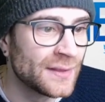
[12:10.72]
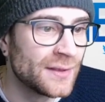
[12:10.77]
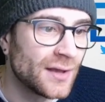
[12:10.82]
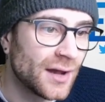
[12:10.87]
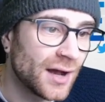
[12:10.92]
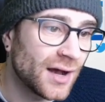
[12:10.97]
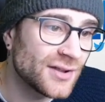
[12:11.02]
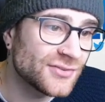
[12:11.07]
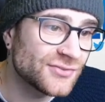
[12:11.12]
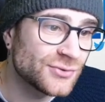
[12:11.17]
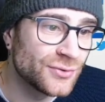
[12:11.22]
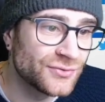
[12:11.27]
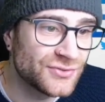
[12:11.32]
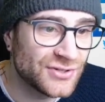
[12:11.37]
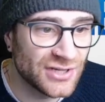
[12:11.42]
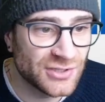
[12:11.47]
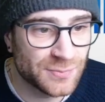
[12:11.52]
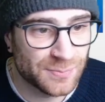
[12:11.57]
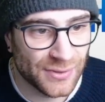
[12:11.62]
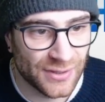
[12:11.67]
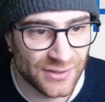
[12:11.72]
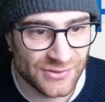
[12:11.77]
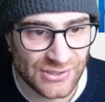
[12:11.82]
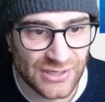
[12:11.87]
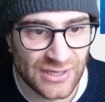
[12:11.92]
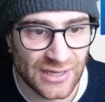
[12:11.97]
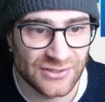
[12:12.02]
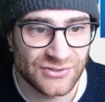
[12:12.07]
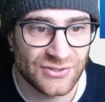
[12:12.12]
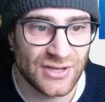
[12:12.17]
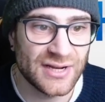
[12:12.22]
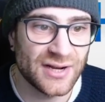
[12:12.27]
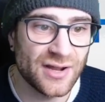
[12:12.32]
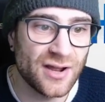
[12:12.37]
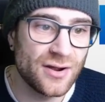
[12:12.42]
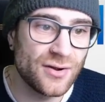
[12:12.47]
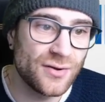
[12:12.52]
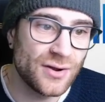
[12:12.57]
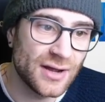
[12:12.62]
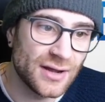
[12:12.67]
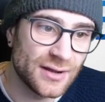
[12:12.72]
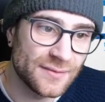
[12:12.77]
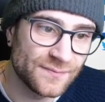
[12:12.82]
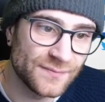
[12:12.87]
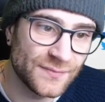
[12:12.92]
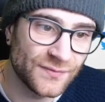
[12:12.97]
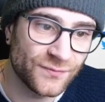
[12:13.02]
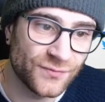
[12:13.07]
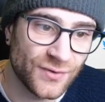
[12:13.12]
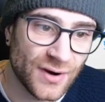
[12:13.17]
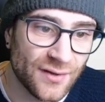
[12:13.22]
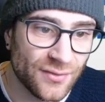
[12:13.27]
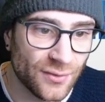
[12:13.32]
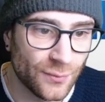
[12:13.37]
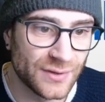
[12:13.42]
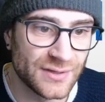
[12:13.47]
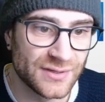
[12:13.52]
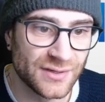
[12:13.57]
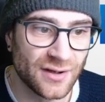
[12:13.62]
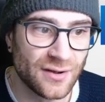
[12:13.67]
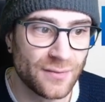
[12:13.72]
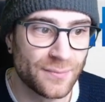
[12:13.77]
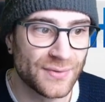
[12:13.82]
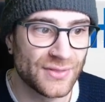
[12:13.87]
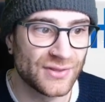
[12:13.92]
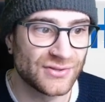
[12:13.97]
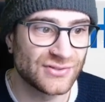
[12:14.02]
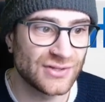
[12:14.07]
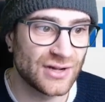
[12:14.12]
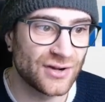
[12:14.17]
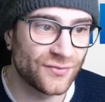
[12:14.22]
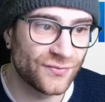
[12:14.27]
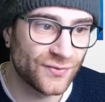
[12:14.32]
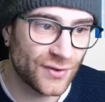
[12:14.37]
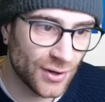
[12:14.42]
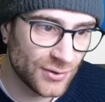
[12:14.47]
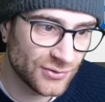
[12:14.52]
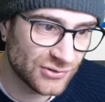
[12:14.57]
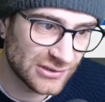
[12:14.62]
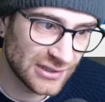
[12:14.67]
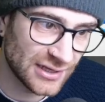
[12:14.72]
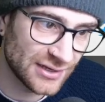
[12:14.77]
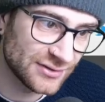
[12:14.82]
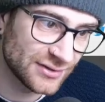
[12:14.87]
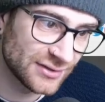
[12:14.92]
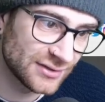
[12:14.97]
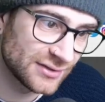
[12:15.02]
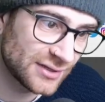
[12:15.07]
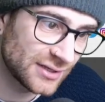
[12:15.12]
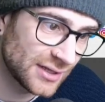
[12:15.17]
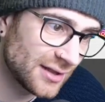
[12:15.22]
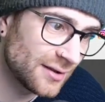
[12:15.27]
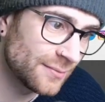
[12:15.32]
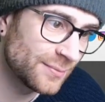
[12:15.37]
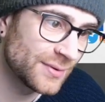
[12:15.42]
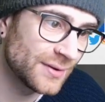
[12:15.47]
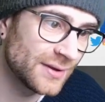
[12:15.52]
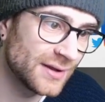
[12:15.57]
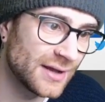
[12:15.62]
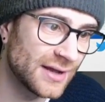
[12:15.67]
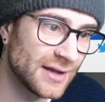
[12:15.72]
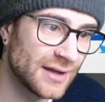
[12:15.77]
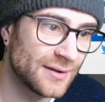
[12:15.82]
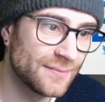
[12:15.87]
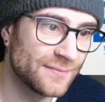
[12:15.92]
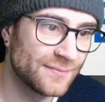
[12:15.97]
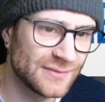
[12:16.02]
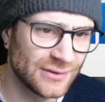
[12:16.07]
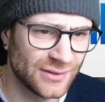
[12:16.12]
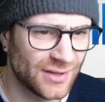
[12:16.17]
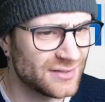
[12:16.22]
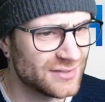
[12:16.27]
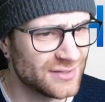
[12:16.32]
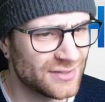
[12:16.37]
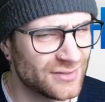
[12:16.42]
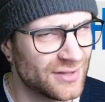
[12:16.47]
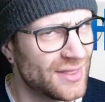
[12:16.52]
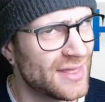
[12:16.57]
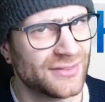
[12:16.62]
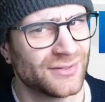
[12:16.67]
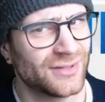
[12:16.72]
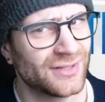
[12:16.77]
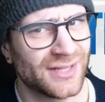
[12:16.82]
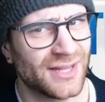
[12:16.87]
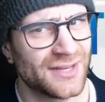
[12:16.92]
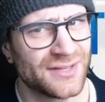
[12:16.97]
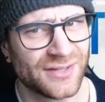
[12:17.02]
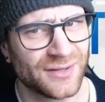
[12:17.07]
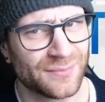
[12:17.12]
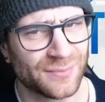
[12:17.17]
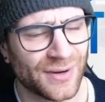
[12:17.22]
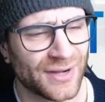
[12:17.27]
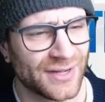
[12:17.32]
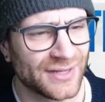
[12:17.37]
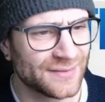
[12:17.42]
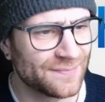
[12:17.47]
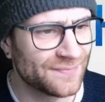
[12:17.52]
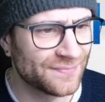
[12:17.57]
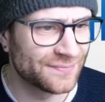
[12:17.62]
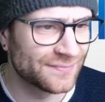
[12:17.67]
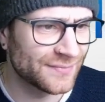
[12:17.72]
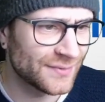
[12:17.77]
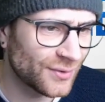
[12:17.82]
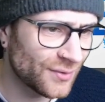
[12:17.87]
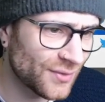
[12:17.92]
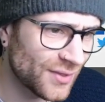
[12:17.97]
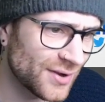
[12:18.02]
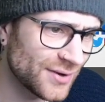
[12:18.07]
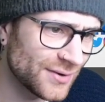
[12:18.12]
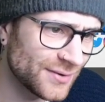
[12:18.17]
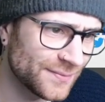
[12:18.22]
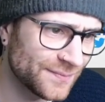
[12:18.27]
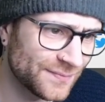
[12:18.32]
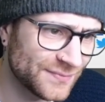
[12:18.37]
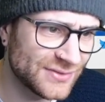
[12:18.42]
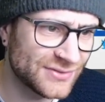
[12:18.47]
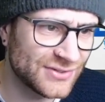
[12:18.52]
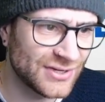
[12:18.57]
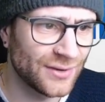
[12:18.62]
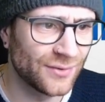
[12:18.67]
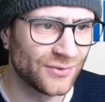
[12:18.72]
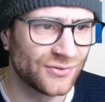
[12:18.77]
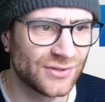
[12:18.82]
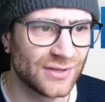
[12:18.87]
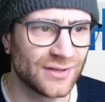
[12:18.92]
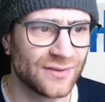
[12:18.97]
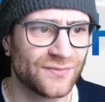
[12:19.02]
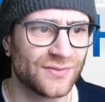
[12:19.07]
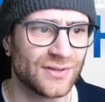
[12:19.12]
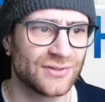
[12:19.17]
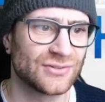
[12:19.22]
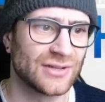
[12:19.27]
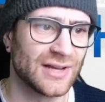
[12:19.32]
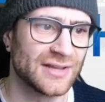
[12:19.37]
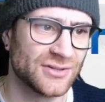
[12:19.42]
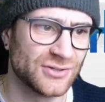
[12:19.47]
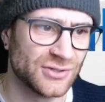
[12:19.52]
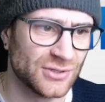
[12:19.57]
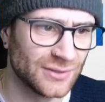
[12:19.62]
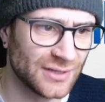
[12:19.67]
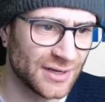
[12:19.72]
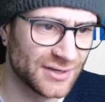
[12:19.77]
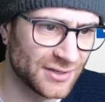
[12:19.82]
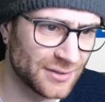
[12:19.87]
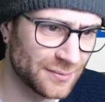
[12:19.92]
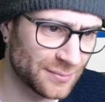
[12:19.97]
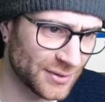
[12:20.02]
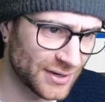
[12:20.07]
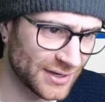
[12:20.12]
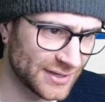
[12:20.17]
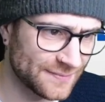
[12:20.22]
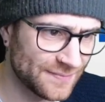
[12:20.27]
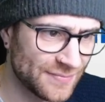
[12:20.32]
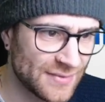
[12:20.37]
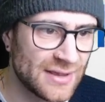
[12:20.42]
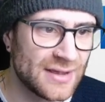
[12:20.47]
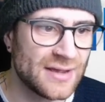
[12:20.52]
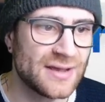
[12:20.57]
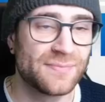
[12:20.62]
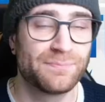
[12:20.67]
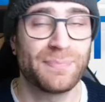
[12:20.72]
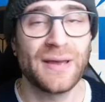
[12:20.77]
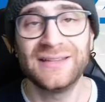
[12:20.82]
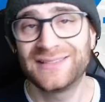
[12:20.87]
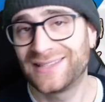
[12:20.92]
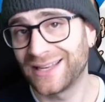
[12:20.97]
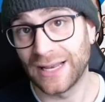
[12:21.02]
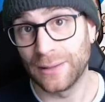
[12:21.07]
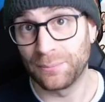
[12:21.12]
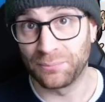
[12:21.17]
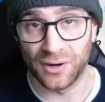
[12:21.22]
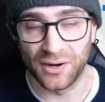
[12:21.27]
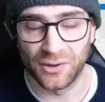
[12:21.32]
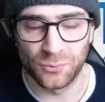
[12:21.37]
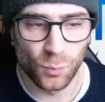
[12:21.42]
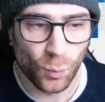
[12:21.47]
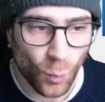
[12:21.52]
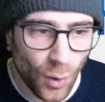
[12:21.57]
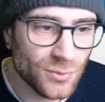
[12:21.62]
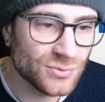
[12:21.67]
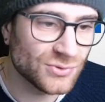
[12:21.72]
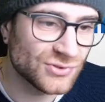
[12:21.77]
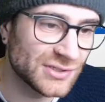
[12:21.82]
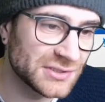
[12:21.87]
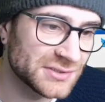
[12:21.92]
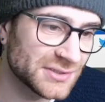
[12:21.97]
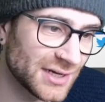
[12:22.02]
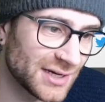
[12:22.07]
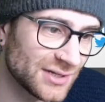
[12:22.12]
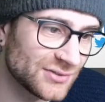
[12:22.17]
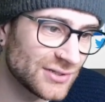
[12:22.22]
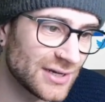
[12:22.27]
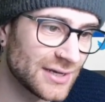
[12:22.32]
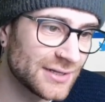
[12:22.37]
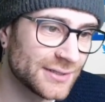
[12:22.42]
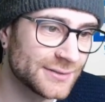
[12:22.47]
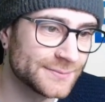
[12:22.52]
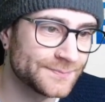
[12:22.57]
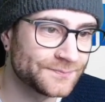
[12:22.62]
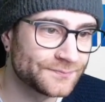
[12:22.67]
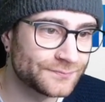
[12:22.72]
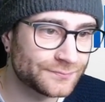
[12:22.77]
Arsenal have chased Brighton's Caicedo um, throughout the window, but the South Coast London club, um, London, they're not London Brighton, although Chelsea have slightly new London Brighton. Basically, Brighton won't sell Caicedo.